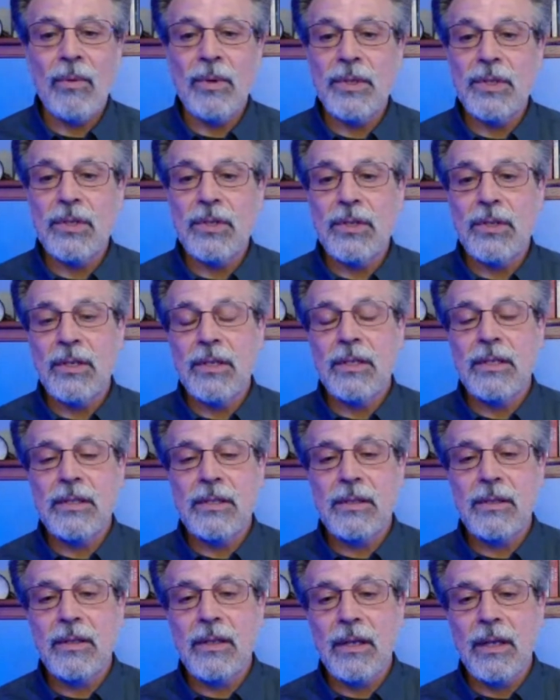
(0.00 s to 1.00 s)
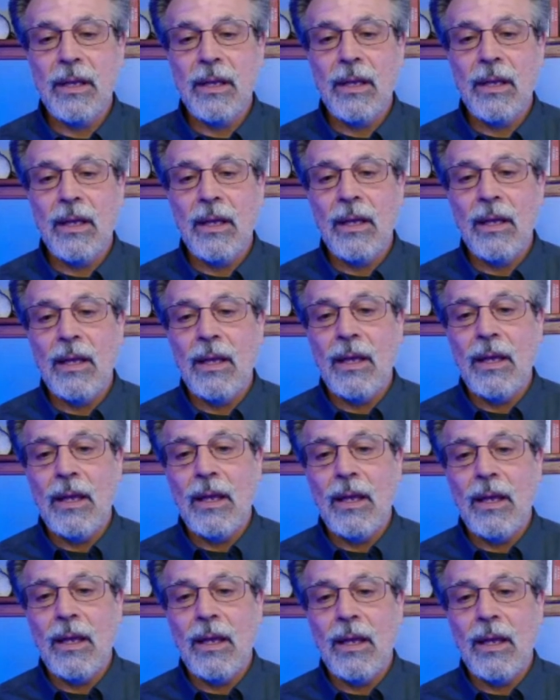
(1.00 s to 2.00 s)
I was
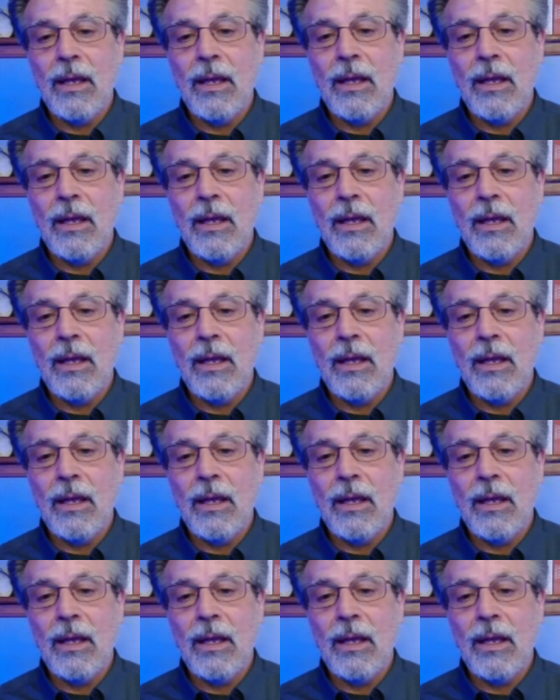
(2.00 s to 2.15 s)
just